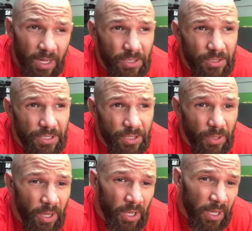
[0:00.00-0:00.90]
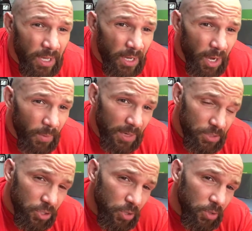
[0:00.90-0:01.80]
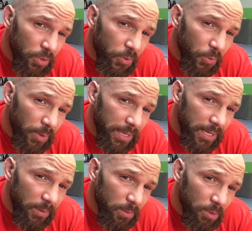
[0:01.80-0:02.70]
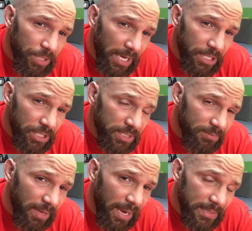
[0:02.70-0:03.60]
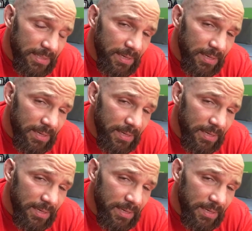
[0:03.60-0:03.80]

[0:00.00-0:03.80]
I'll usually do around 2 to 3 rotations of that.